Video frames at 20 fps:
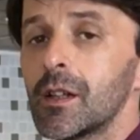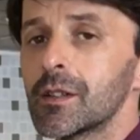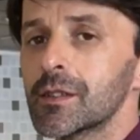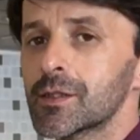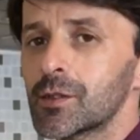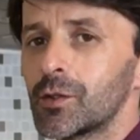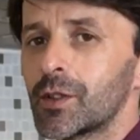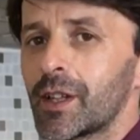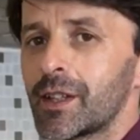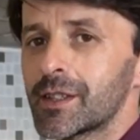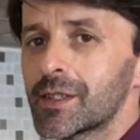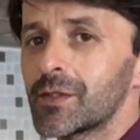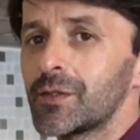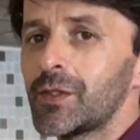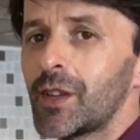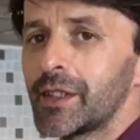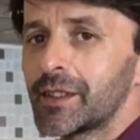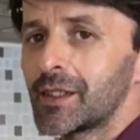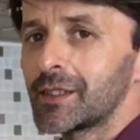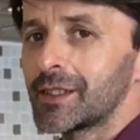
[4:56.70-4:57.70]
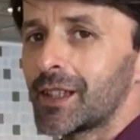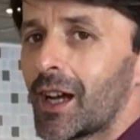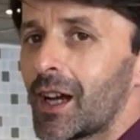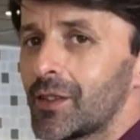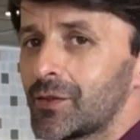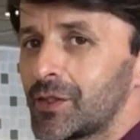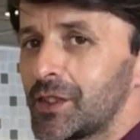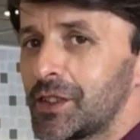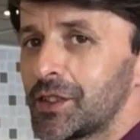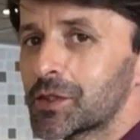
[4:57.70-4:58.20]
So guys, finally I
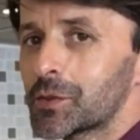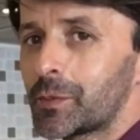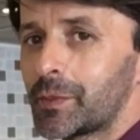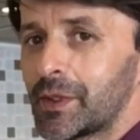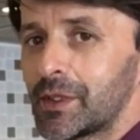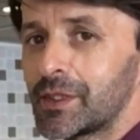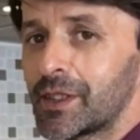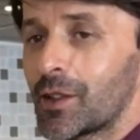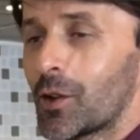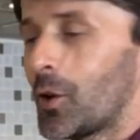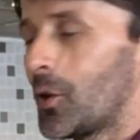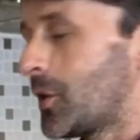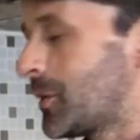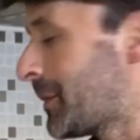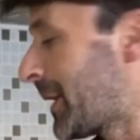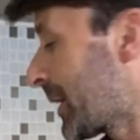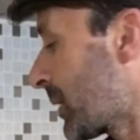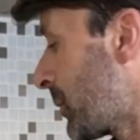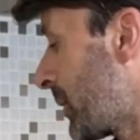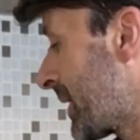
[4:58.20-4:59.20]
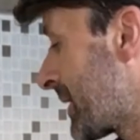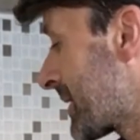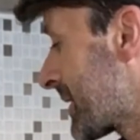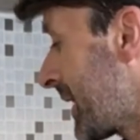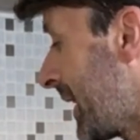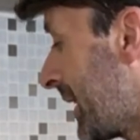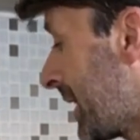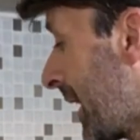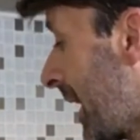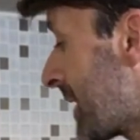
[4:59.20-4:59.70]
finished peeling all my quince
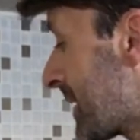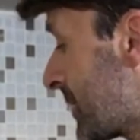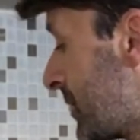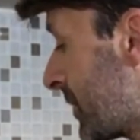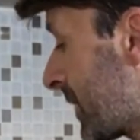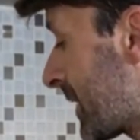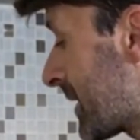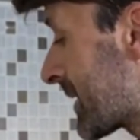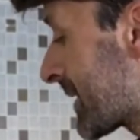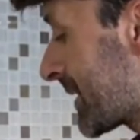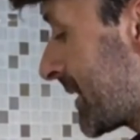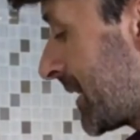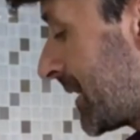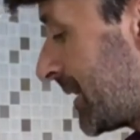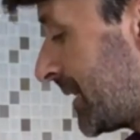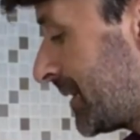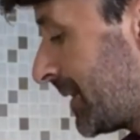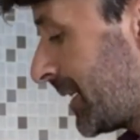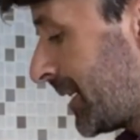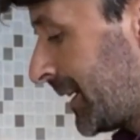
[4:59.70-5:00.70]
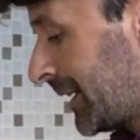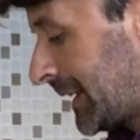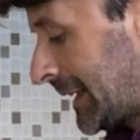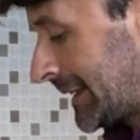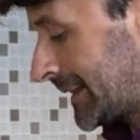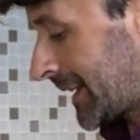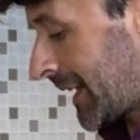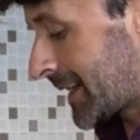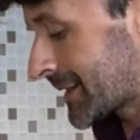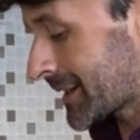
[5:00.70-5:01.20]
and as you can see,
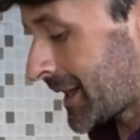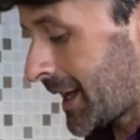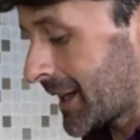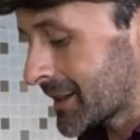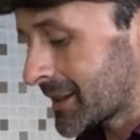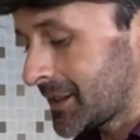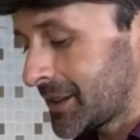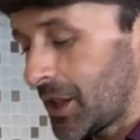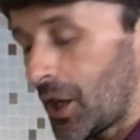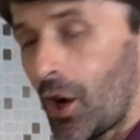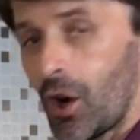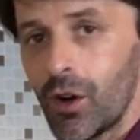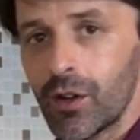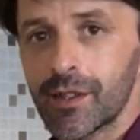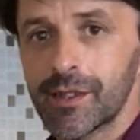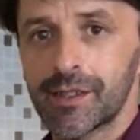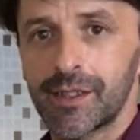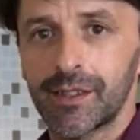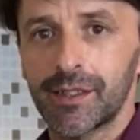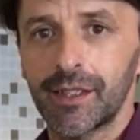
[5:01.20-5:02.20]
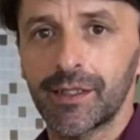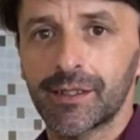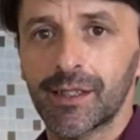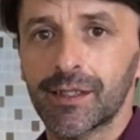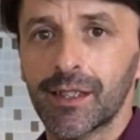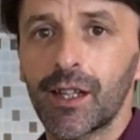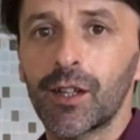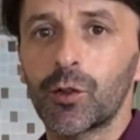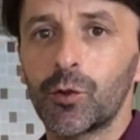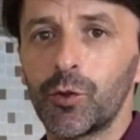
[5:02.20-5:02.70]
it has actually
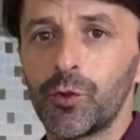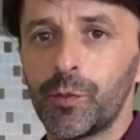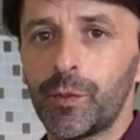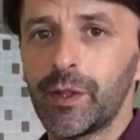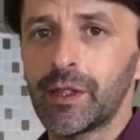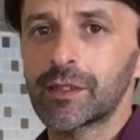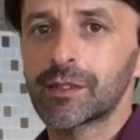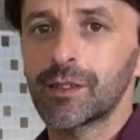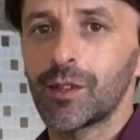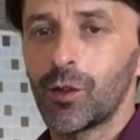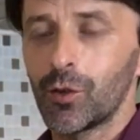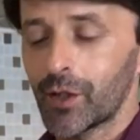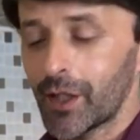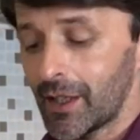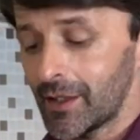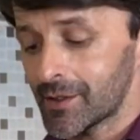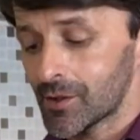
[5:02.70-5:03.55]
oxidated a good bit, okay?